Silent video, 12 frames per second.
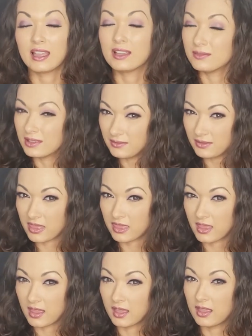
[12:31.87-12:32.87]
I went
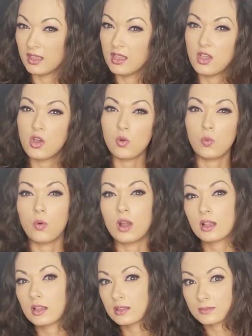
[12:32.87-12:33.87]
with
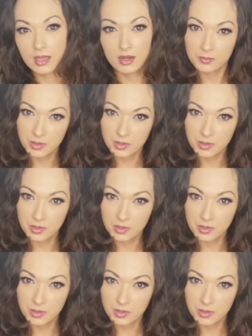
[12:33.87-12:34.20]
what could Madame